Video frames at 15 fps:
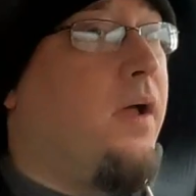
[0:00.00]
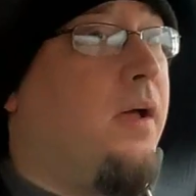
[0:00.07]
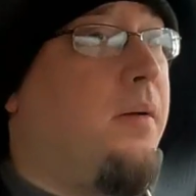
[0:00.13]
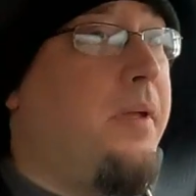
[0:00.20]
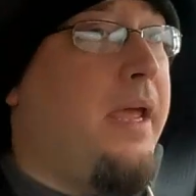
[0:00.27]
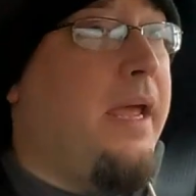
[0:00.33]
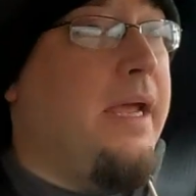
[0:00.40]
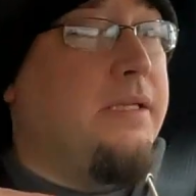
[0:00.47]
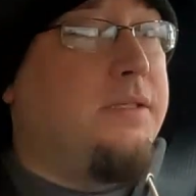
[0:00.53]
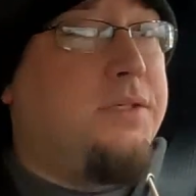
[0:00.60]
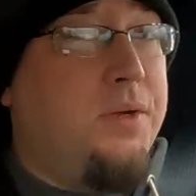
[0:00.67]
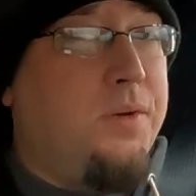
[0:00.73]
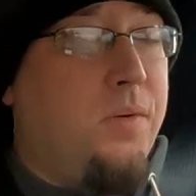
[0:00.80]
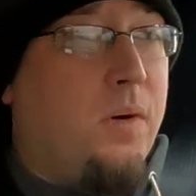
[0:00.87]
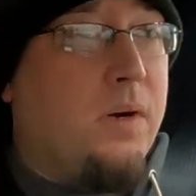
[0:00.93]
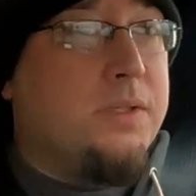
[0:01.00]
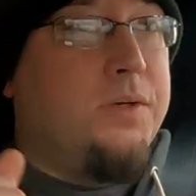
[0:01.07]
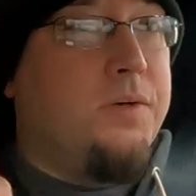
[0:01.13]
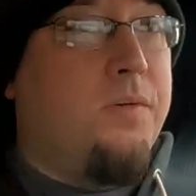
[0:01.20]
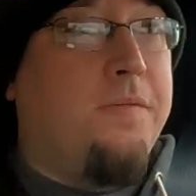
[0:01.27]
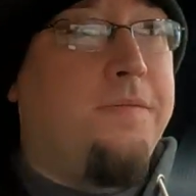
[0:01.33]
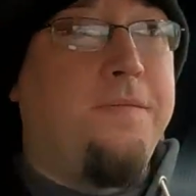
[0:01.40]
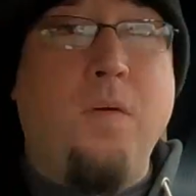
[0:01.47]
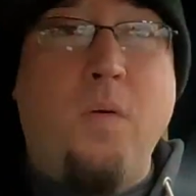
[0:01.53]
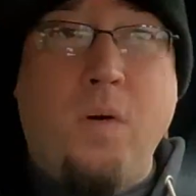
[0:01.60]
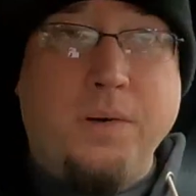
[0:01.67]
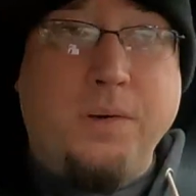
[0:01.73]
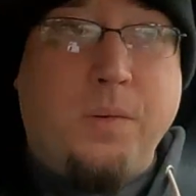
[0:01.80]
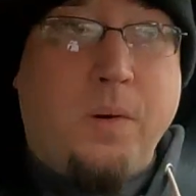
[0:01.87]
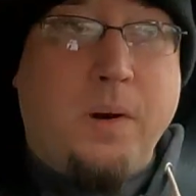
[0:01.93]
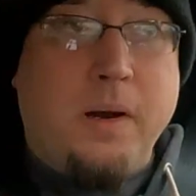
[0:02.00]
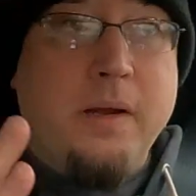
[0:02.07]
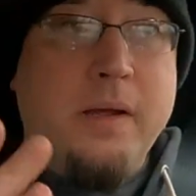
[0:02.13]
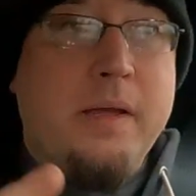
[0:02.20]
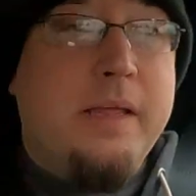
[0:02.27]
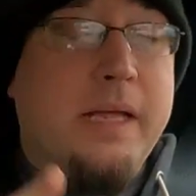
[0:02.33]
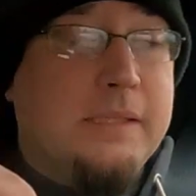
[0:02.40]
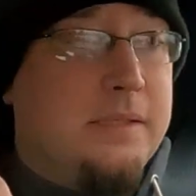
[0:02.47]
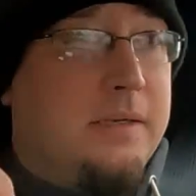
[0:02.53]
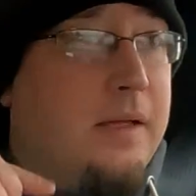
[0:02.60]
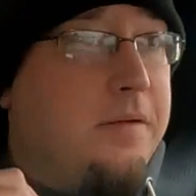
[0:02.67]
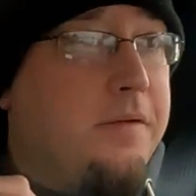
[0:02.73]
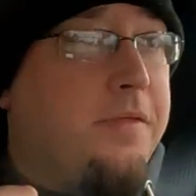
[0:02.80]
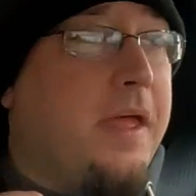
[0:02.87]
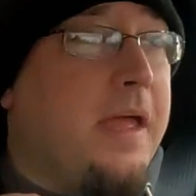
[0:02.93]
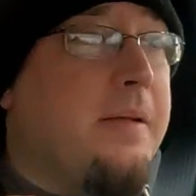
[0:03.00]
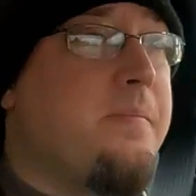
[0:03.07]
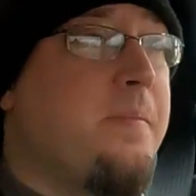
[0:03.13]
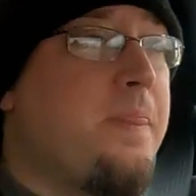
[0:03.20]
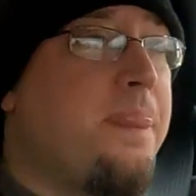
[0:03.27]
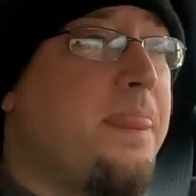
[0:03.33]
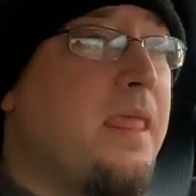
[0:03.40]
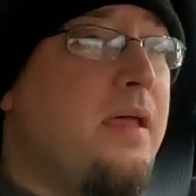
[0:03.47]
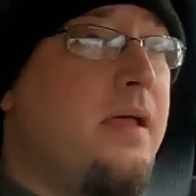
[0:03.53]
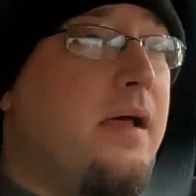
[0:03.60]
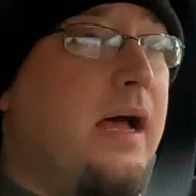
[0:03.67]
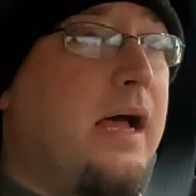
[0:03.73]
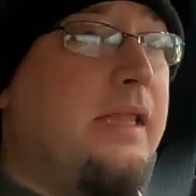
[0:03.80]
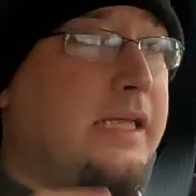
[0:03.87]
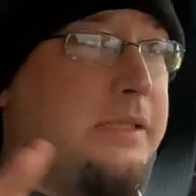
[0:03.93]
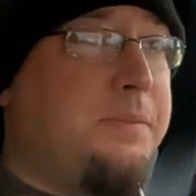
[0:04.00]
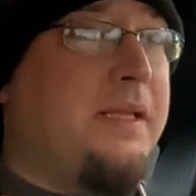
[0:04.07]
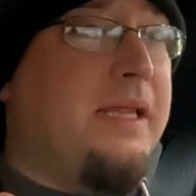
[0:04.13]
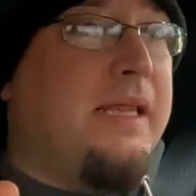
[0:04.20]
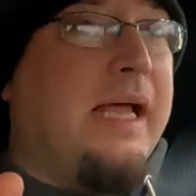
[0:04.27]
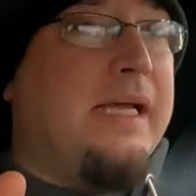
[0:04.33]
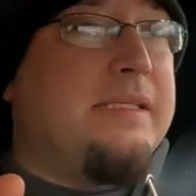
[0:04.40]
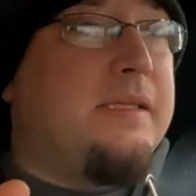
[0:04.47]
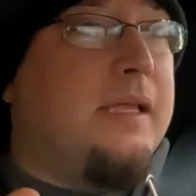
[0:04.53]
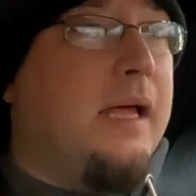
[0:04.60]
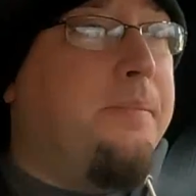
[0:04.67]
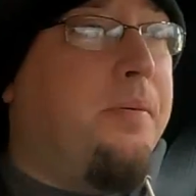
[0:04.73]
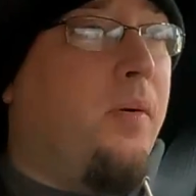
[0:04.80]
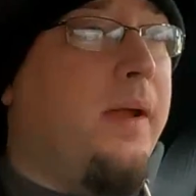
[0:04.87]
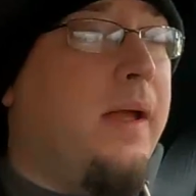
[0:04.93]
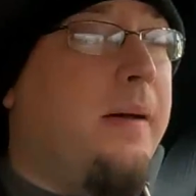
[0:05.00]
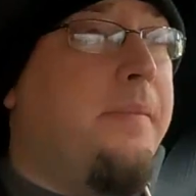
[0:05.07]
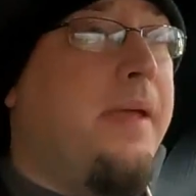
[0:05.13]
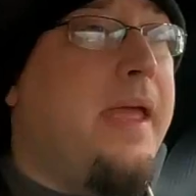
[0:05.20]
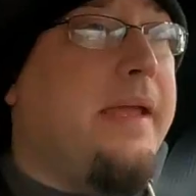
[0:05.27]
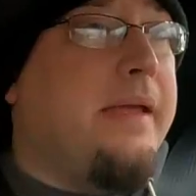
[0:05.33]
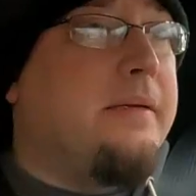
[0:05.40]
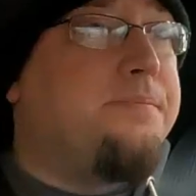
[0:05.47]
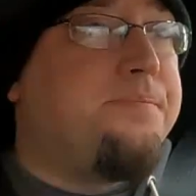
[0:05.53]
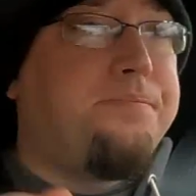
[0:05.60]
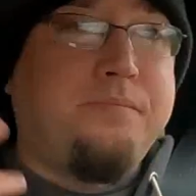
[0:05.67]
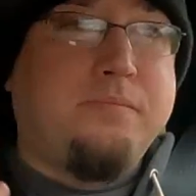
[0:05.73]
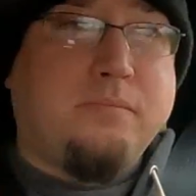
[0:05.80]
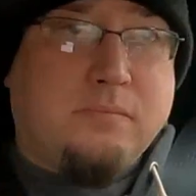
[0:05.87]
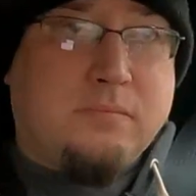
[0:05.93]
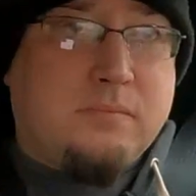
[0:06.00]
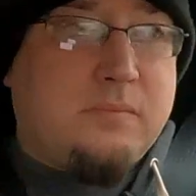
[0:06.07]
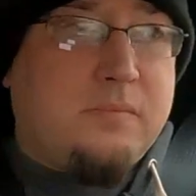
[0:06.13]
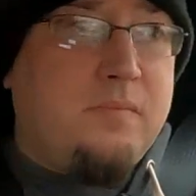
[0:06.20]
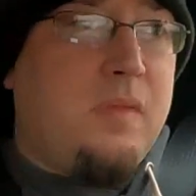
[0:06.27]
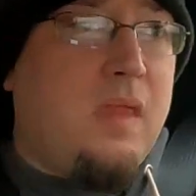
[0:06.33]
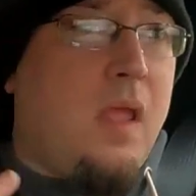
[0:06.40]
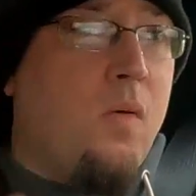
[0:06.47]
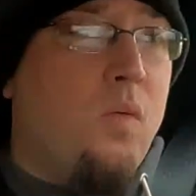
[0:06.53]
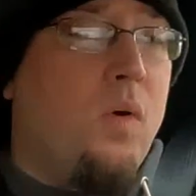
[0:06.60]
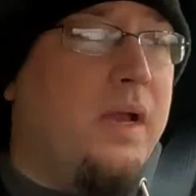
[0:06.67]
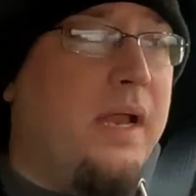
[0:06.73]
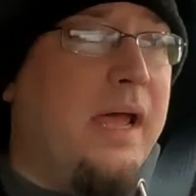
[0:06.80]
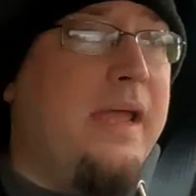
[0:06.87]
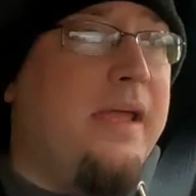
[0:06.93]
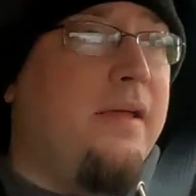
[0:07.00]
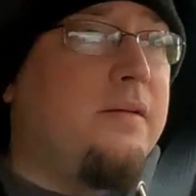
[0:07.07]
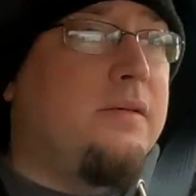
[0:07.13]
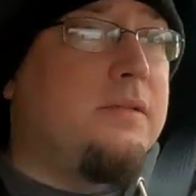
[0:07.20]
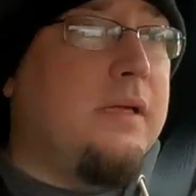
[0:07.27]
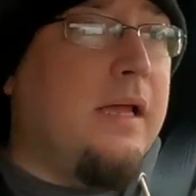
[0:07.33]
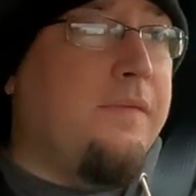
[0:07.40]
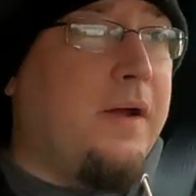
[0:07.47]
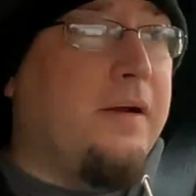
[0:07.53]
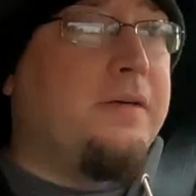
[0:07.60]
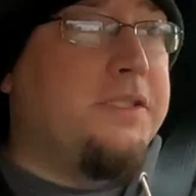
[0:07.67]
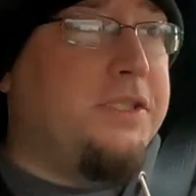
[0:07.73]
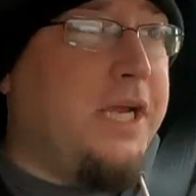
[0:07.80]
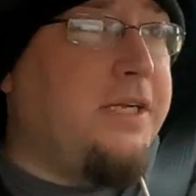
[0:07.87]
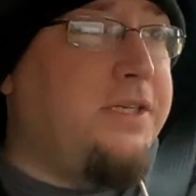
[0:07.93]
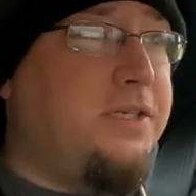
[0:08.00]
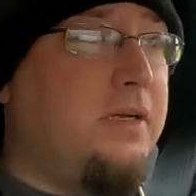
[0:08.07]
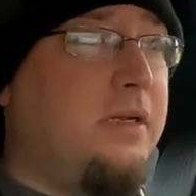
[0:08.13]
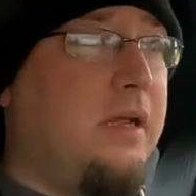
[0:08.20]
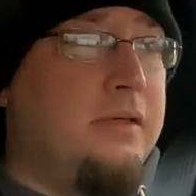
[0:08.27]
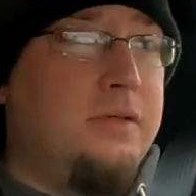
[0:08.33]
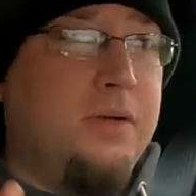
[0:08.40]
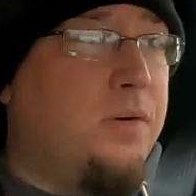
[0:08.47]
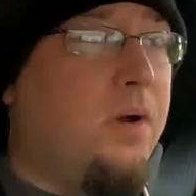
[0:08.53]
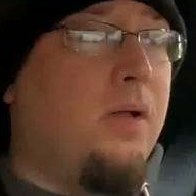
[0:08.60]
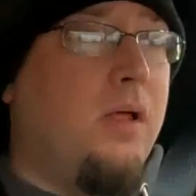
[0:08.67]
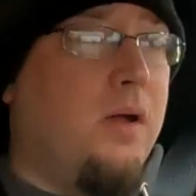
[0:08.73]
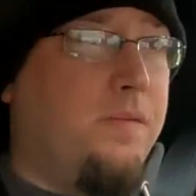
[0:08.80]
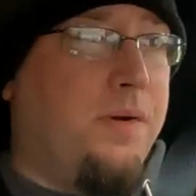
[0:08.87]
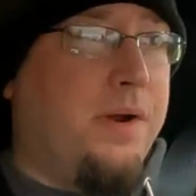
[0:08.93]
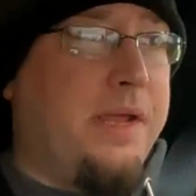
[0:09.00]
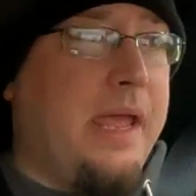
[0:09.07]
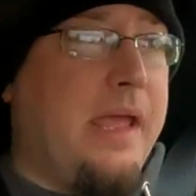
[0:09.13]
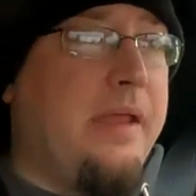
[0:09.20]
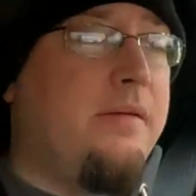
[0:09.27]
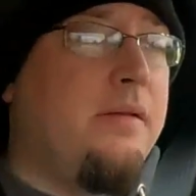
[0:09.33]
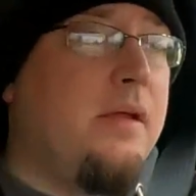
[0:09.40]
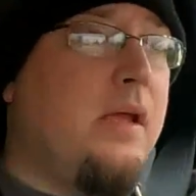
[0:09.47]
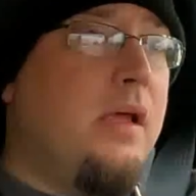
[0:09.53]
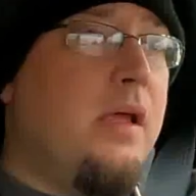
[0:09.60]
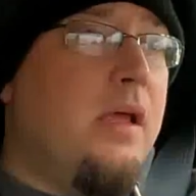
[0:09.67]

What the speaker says: from a 2-door to a 4-door? That's another thing. And that's probably the last point I'll make. Would I, if I were to change it and do it all over again,